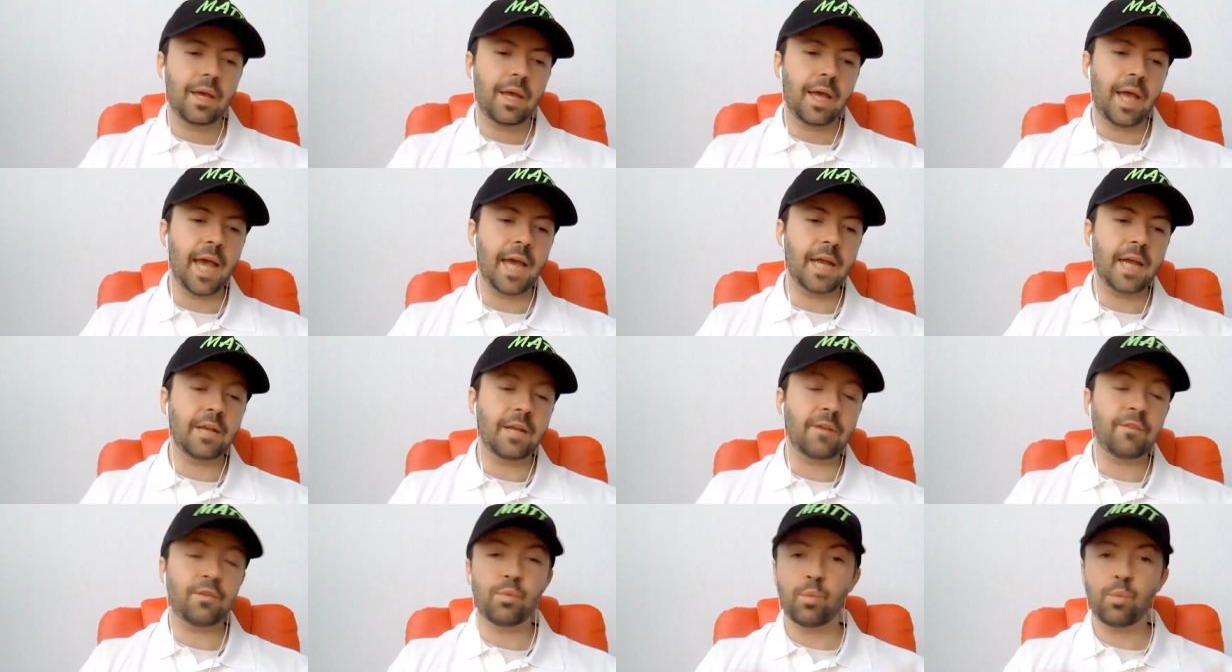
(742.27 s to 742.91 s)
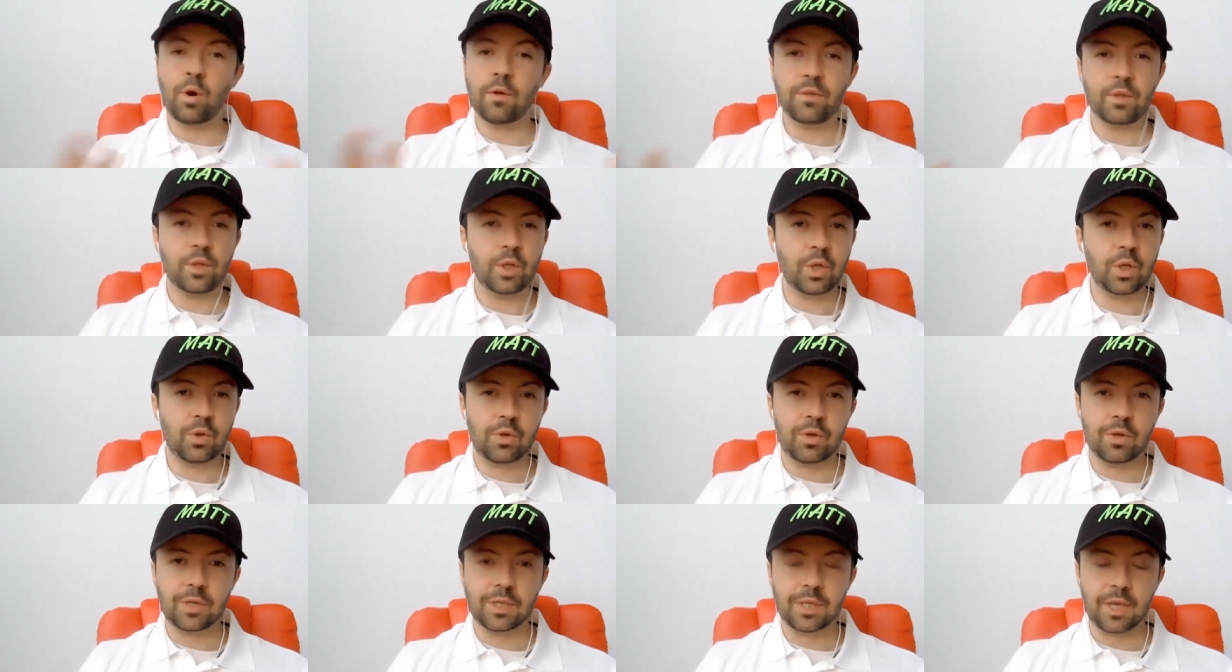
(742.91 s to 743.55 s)
And if you're more of the
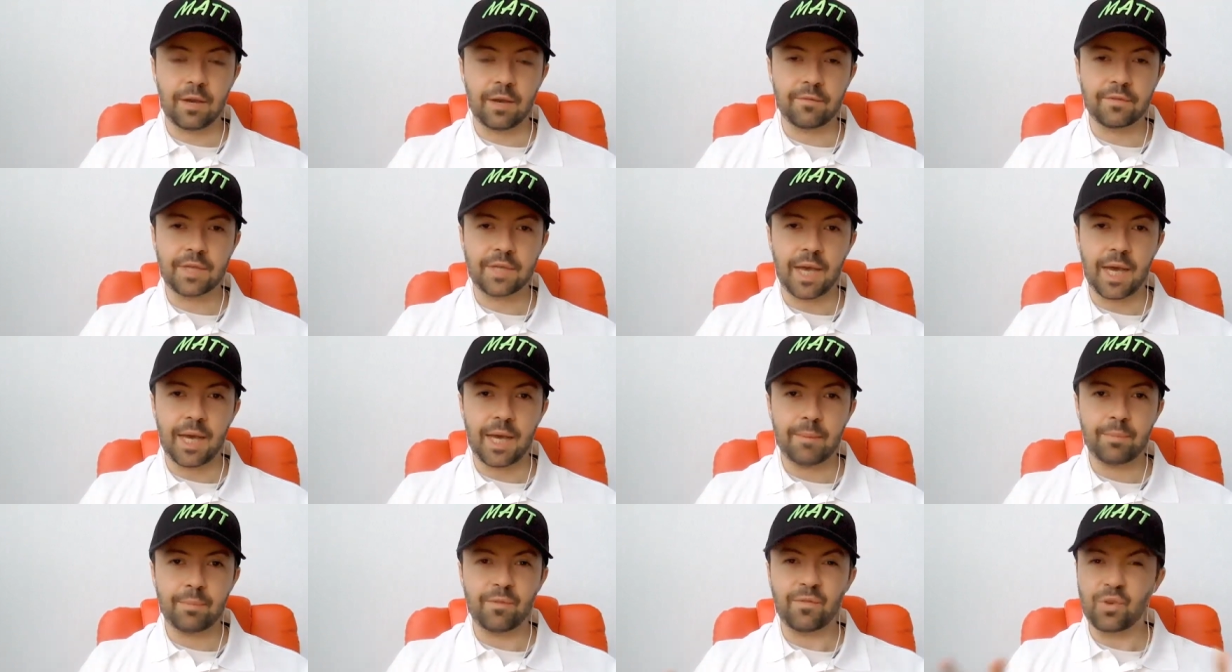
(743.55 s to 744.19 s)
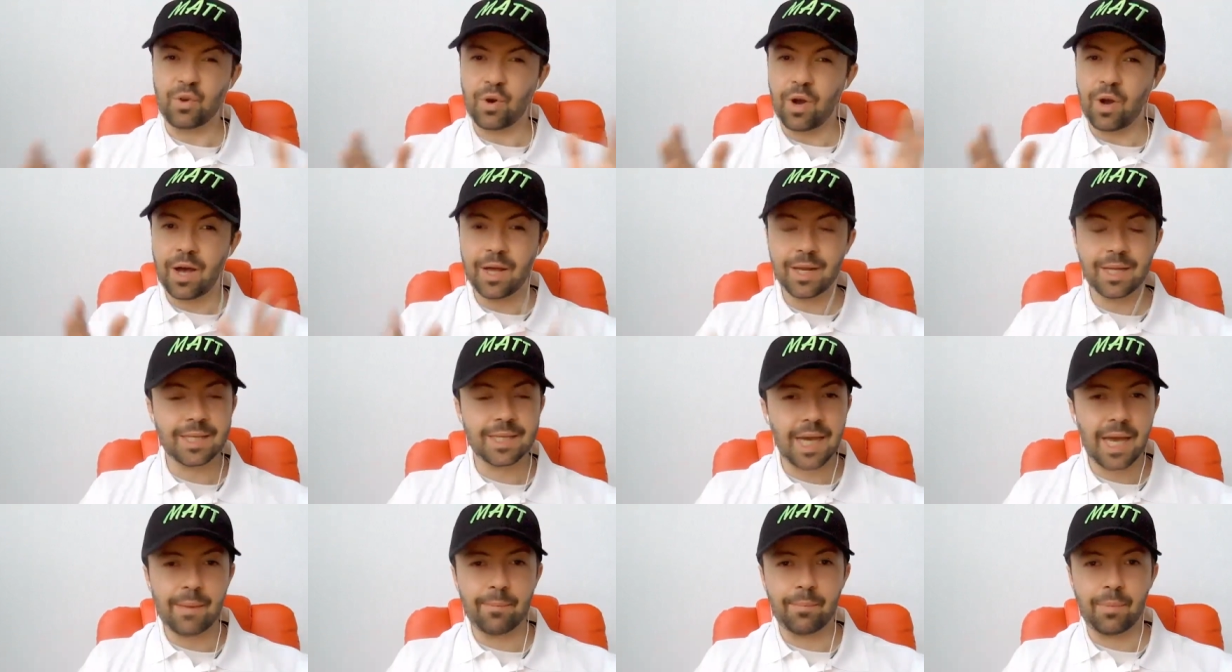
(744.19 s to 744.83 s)
do-it-yourself type, if you're on a
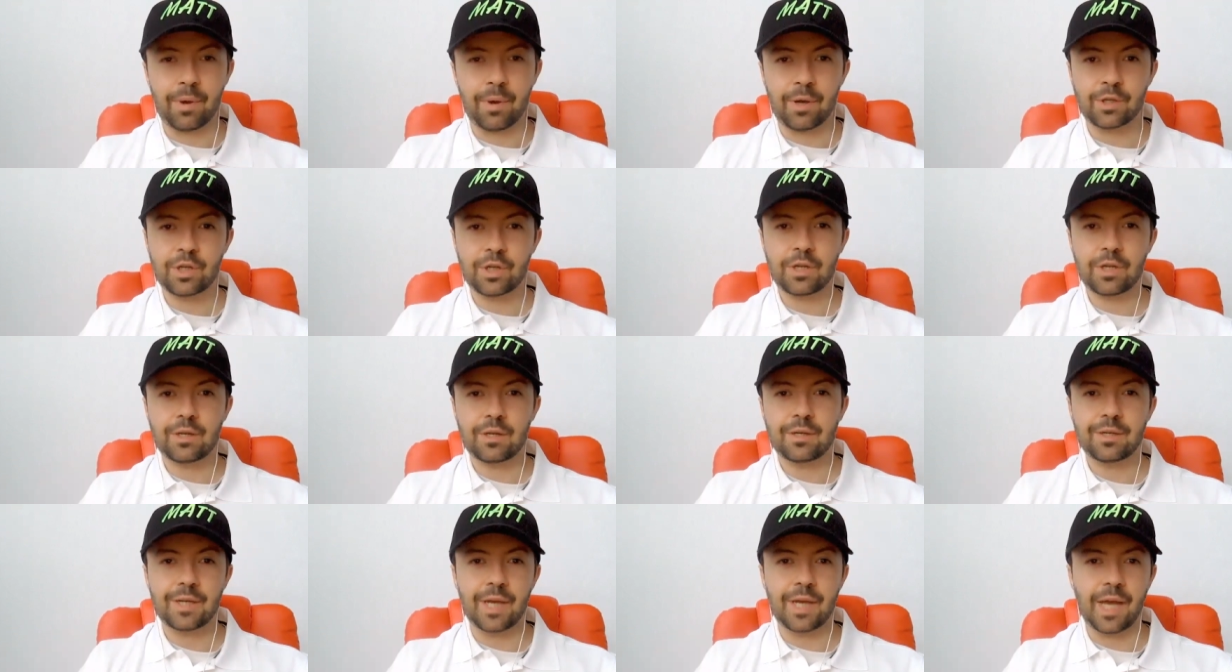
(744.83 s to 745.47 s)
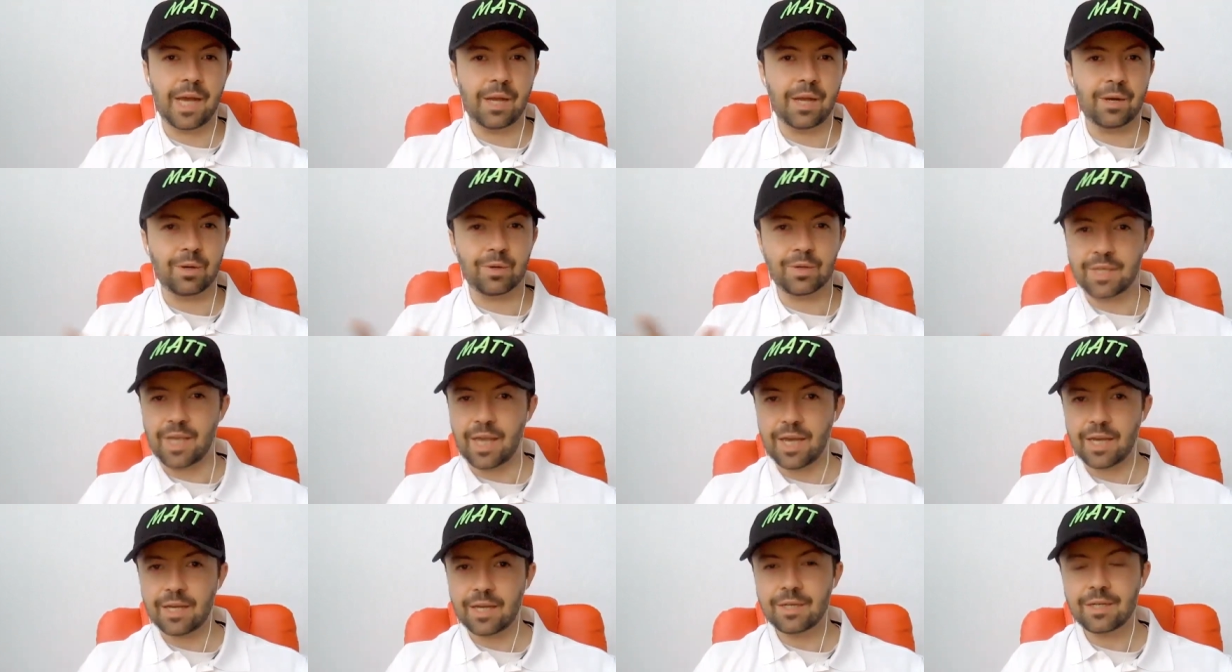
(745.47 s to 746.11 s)
tight budget, I
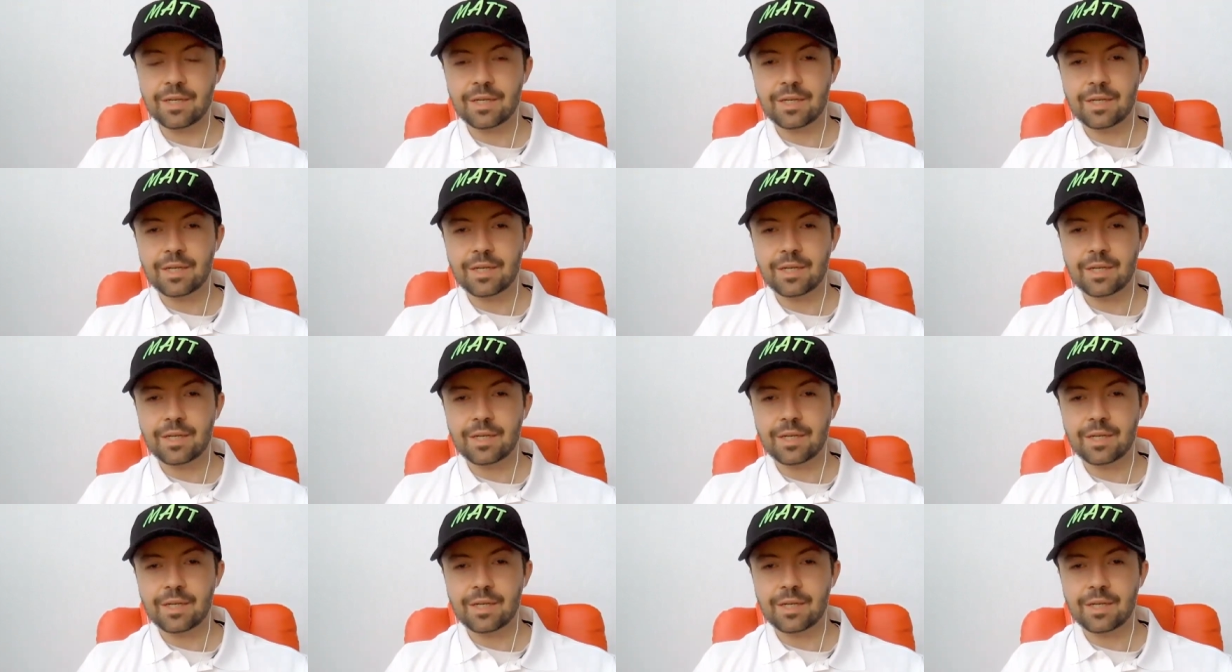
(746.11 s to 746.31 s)
understand,